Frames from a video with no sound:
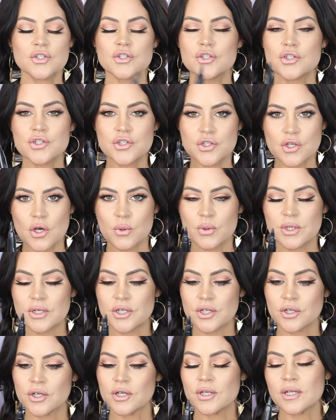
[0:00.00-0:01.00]
So
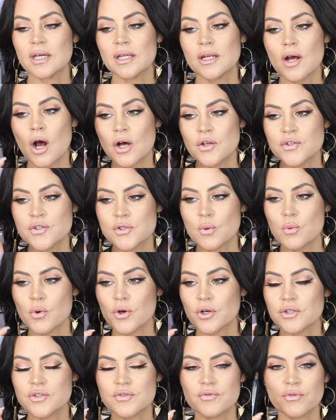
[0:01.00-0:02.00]
good. It also
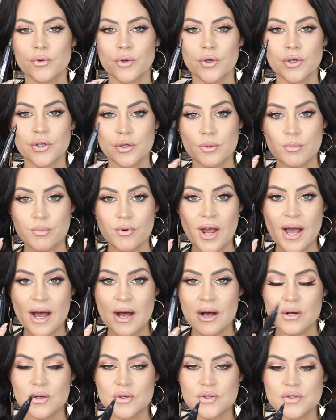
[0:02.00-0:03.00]
works for your
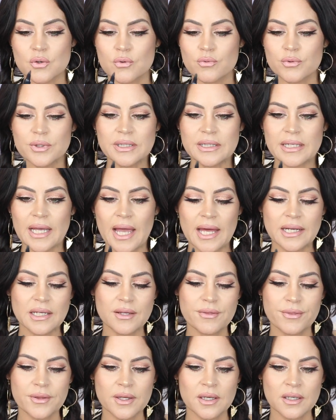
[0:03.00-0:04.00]
brows or really
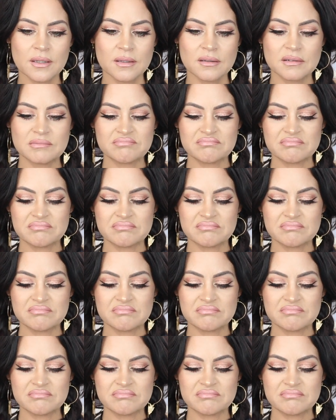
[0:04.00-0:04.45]
anything.